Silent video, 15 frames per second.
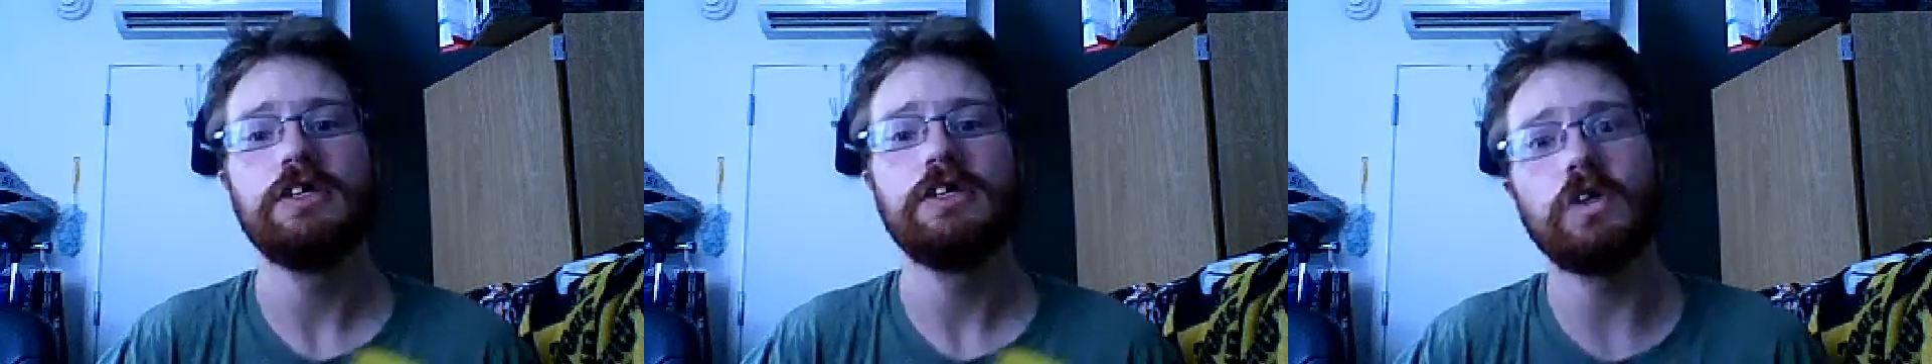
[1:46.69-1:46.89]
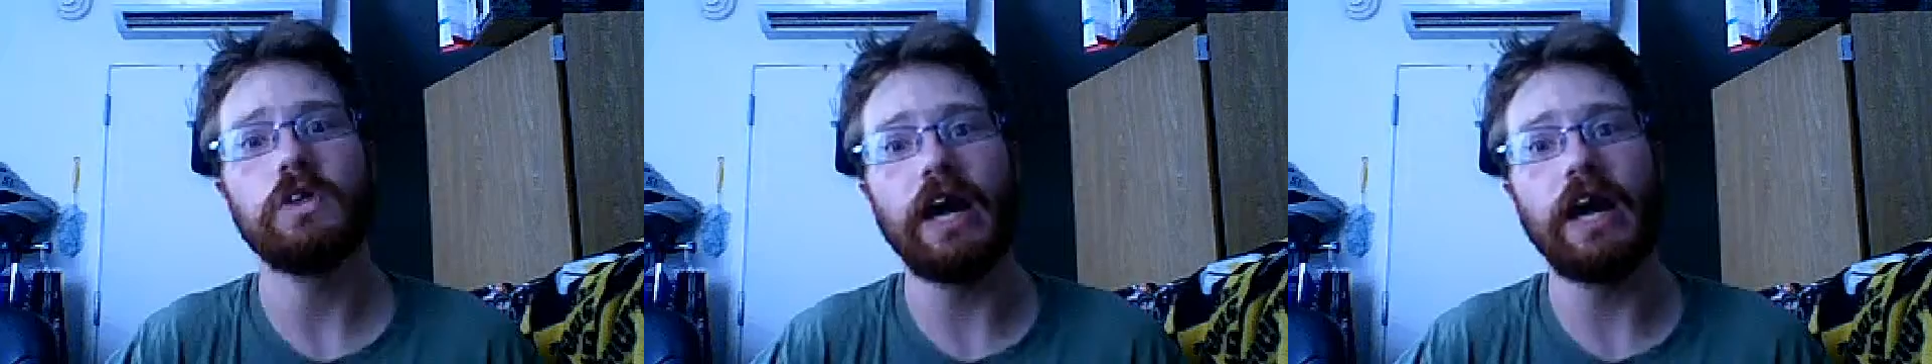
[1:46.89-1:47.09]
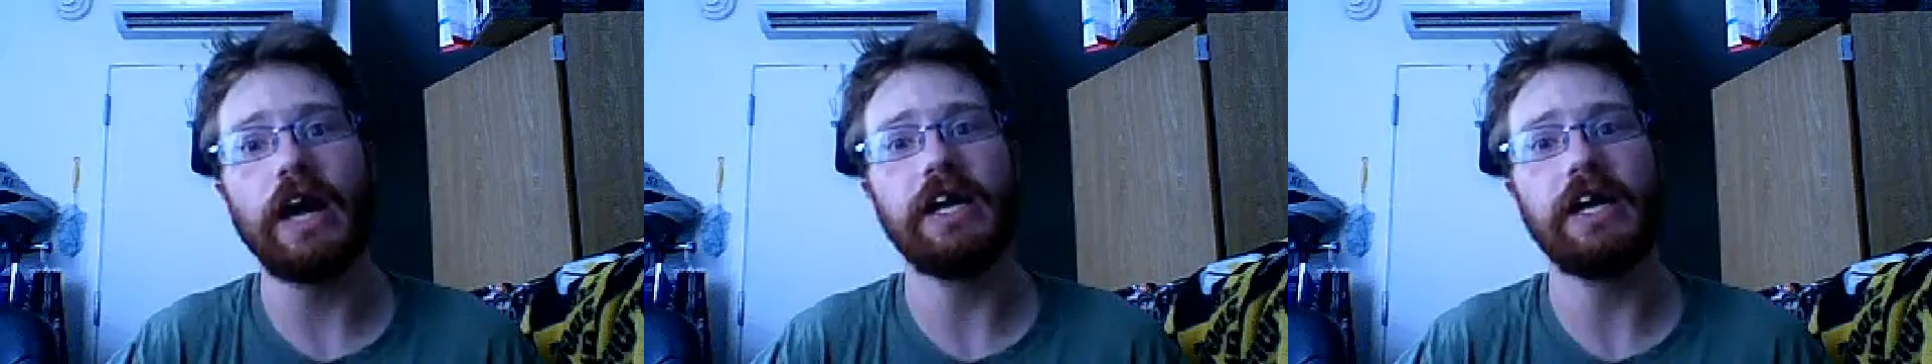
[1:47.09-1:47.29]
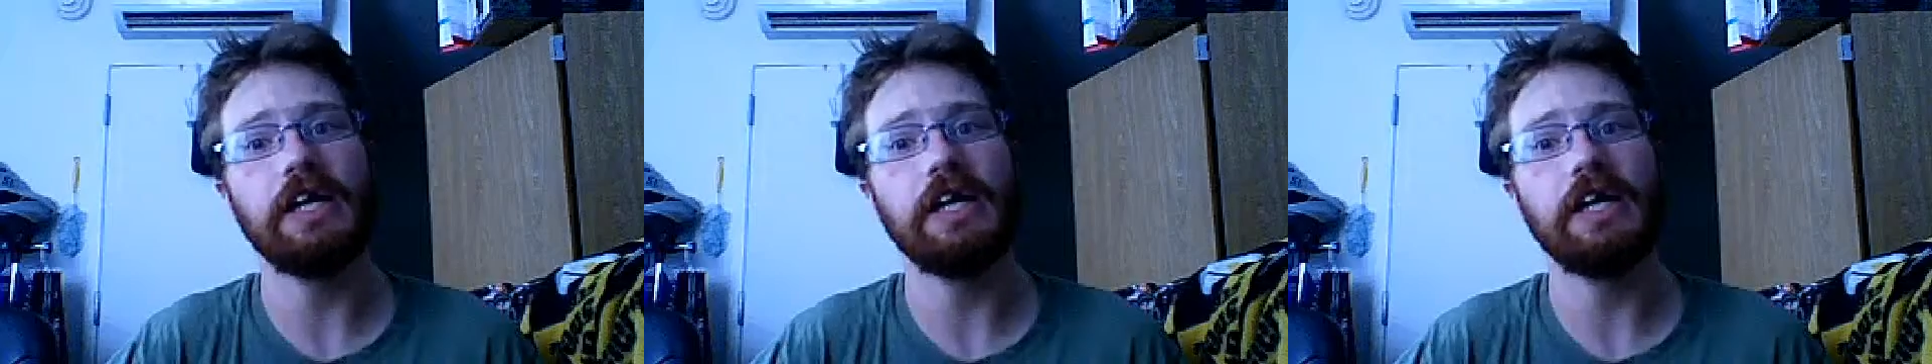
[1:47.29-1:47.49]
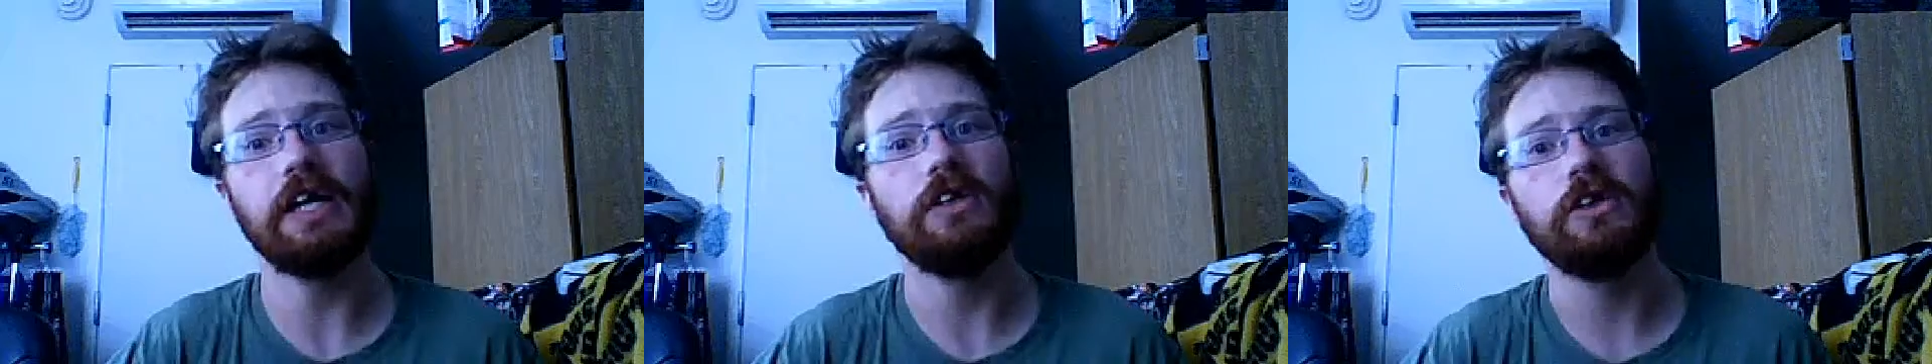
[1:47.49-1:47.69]
So that
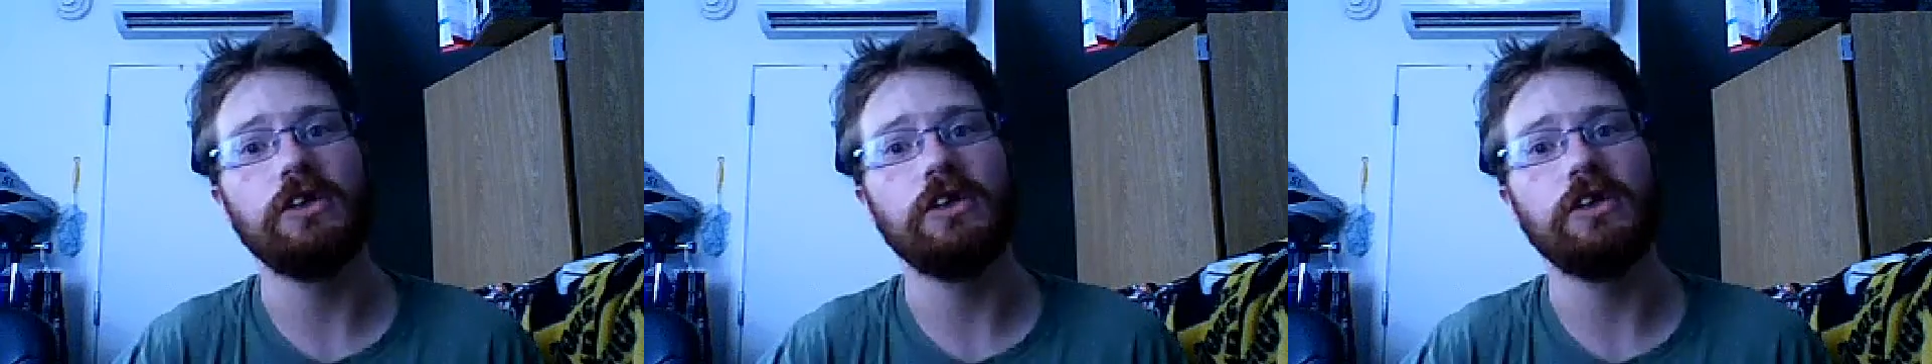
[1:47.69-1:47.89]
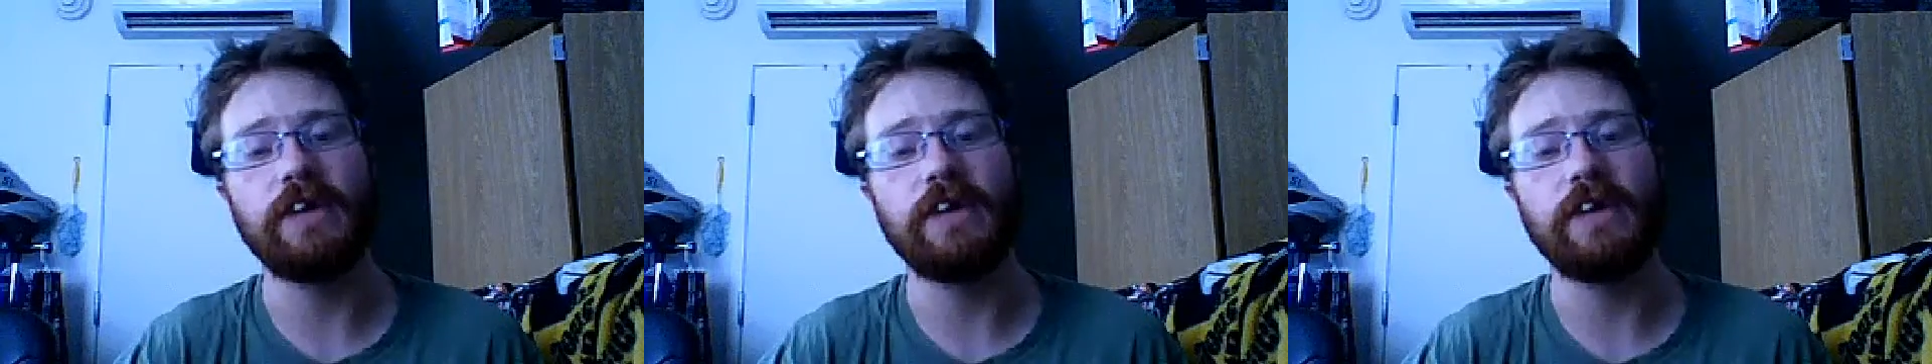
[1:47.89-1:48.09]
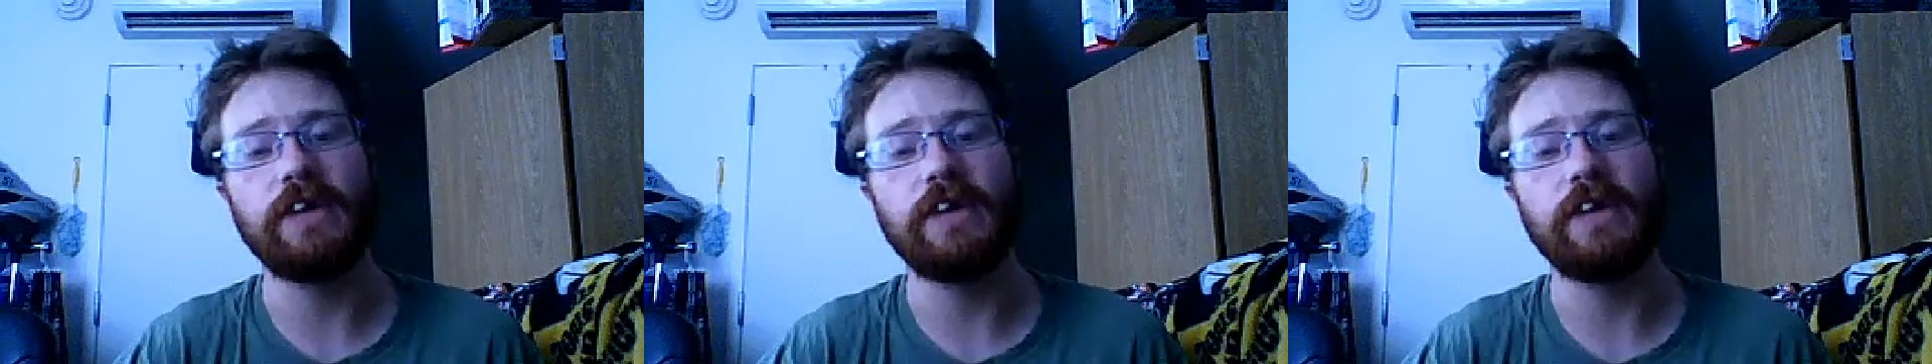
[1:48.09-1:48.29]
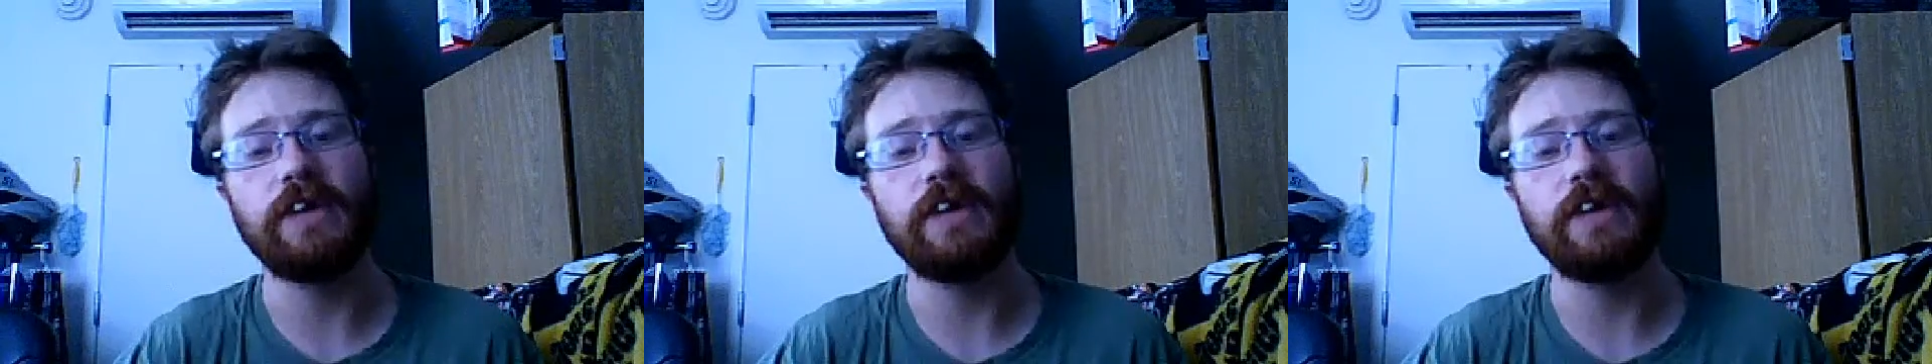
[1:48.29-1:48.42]
way you can get